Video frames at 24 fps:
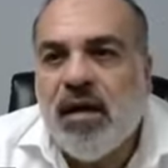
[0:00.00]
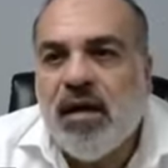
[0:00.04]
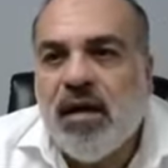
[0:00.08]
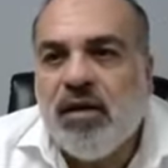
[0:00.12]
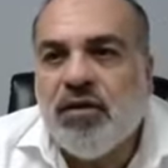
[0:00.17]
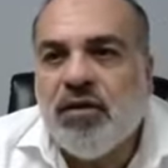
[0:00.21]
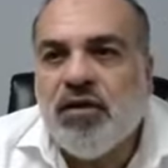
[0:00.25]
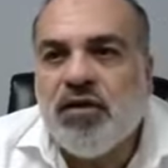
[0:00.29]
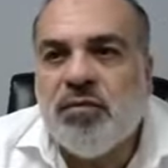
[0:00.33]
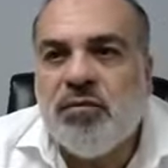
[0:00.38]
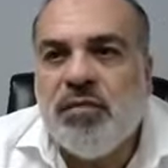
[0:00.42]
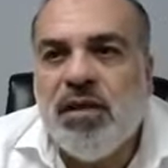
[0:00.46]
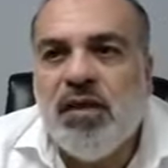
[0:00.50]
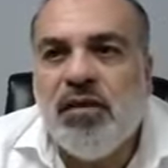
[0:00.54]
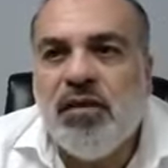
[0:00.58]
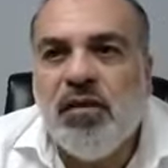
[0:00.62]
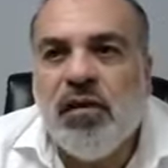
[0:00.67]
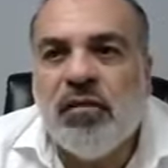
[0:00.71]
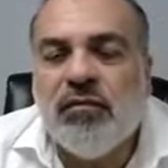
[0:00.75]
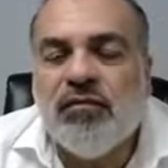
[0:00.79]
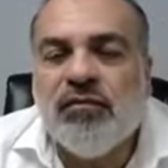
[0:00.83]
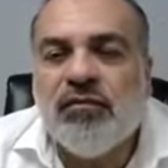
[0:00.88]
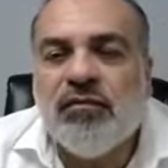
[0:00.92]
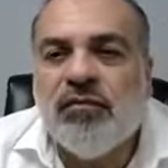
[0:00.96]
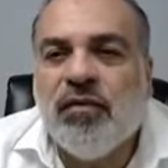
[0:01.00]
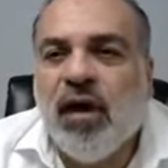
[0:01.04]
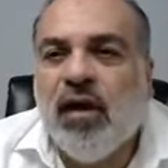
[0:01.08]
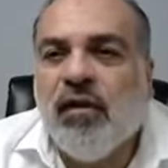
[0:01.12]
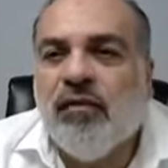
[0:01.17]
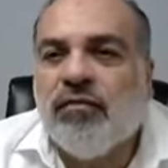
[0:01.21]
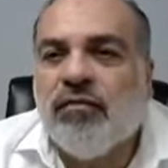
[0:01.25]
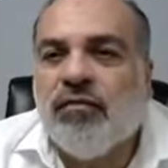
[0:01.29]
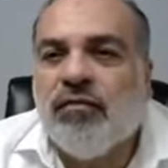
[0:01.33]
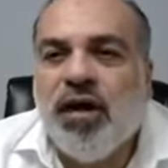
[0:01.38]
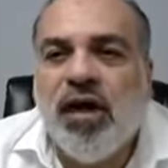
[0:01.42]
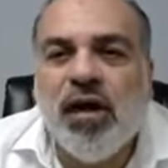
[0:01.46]
the speed of
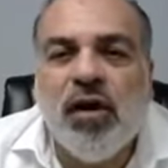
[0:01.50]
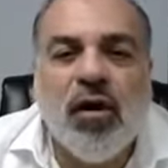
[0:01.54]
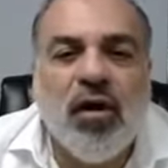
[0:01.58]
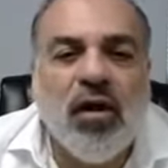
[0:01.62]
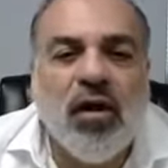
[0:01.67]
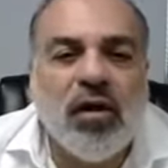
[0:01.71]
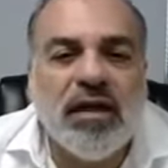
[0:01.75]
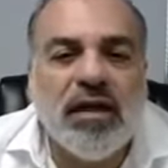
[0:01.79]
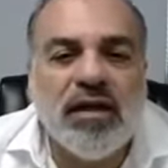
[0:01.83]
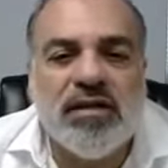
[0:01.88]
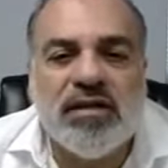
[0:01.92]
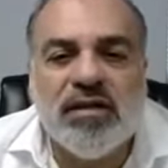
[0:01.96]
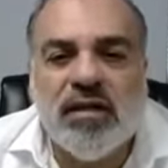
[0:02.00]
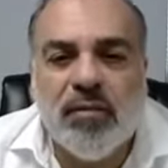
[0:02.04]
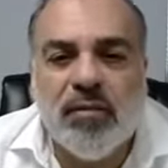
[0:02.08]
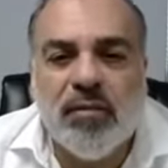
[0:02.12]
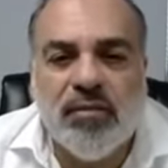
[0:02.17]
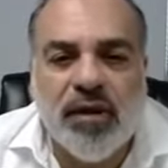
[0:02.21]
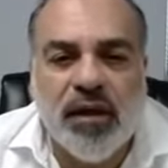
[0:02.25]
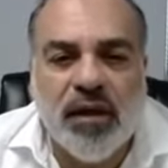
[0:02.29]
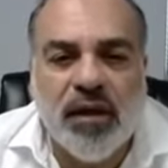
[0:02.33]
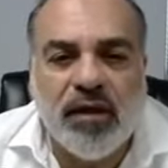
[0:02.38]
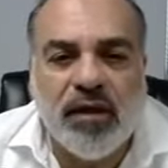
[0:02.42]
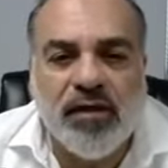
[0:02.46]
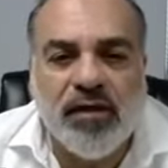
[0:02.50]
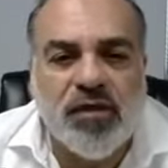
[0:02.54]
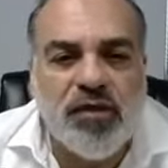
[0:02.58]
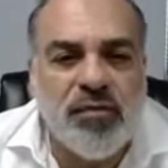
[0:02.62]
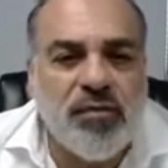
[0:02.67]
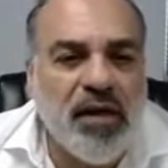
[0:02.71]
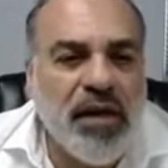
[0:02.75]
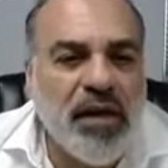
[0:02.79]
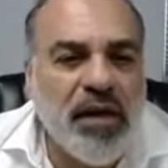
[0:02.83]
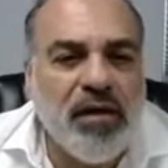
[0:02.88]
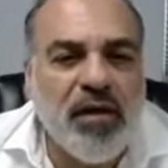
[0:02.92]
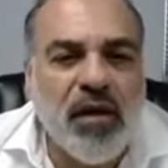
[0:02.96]
recalling something, the
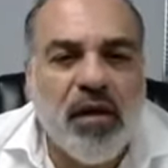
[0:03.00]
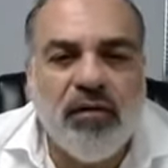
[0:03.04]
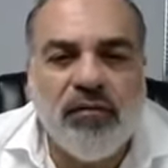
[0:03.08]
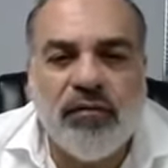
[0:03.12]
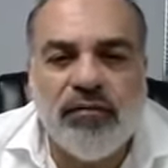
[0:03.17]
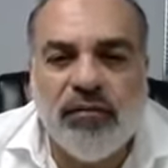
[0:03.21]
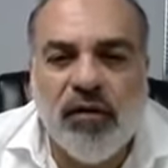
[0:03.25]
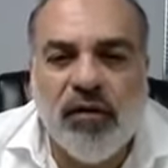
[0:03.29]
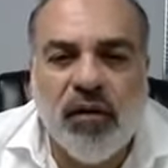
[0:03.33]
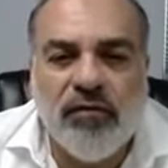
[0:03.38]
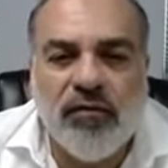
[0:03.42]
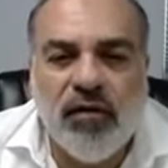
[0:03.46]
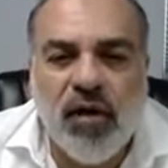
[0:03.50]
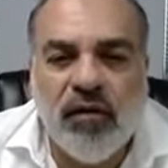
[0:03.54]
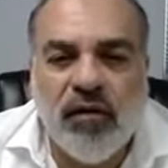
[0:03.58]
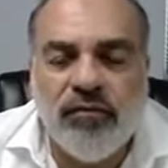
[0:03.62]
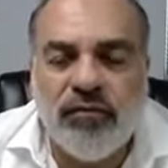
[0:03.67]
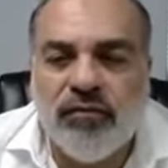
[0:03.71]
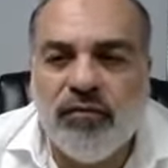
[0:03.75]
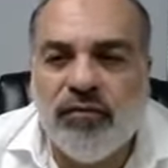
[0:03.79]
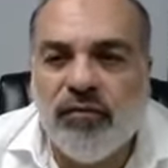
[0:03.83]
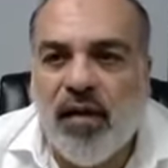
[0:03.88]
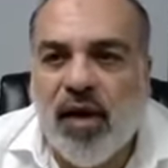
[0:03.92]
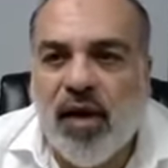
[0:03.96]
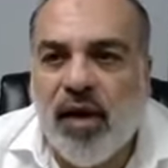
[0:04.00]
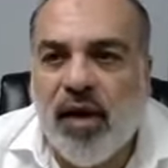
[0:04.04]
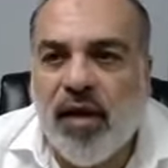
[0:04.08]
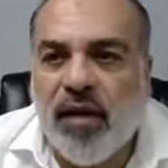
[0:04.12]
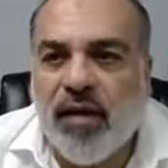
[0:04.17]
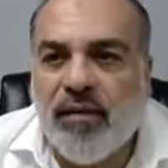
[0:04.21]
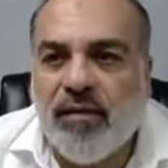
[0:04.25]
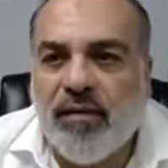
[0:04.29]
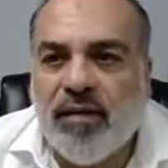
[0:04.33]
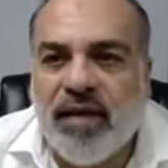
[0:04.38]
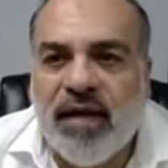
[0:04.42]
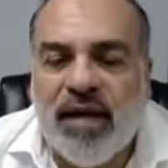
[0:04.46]
speed of
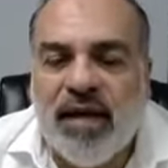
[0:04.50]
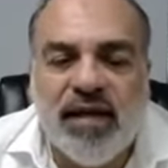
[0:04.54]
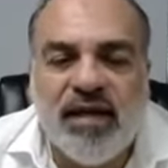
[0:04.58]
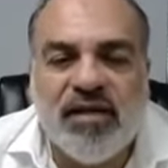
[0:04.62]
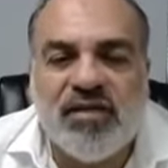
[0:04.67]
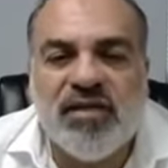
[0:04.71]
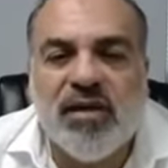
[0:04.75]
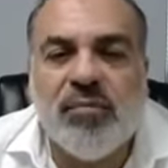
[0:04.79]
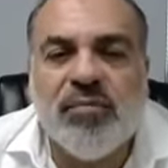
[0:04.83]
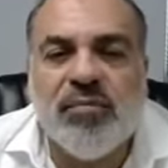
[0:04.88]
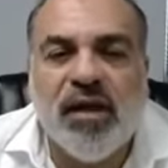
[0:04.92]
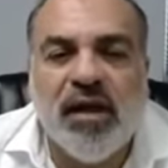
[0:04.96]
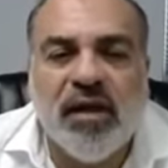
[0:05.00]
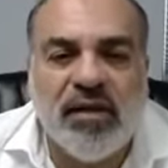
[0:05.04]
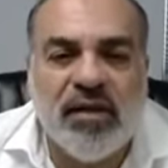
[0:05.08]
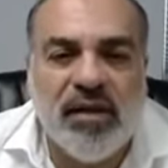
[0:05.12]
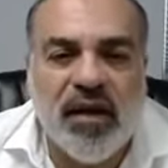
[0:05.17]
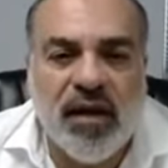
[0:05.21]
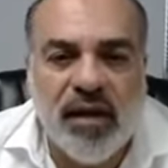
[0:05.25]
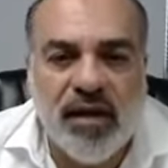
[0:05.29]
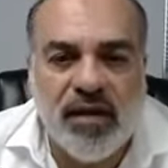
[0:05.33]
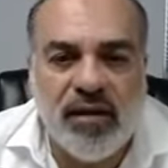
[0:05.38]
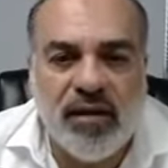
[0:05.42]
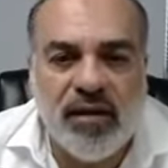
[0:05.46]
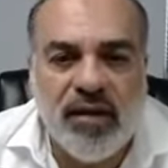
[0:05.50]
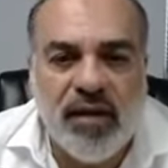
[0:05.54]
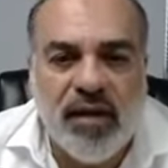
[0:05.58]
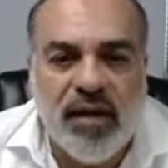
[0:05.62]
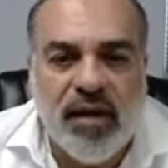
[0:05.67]
getting something done.